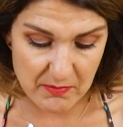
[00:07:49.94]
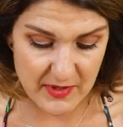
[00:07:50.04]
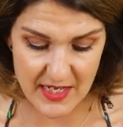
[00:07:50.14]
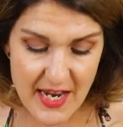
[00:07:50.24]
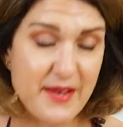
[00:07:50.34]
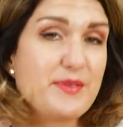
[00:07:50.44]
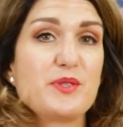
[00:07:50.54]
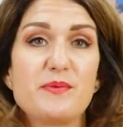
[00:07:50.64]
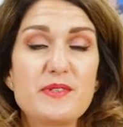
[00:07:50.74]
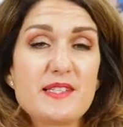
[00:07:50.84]
you know,
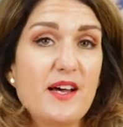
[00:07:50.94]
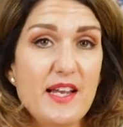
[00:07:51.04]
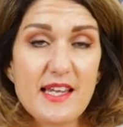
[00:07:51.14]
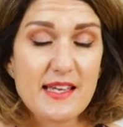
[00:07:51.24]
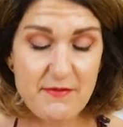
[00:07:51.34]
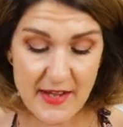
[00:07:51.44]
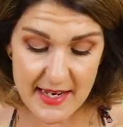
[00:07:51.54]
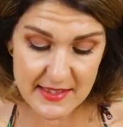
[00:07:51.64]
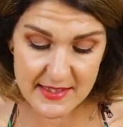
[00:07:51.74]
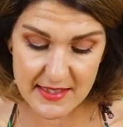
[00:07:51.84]
slightly
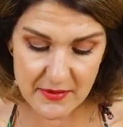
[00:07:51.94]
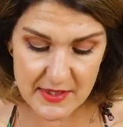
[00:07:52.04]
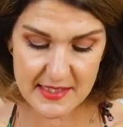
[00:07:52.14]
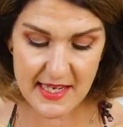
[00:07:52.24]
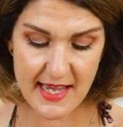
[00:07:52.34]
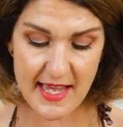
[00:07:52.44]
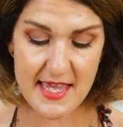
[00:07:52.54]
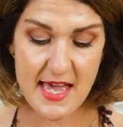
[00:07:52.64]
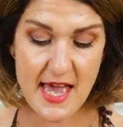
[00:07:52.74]
advanced, I would say.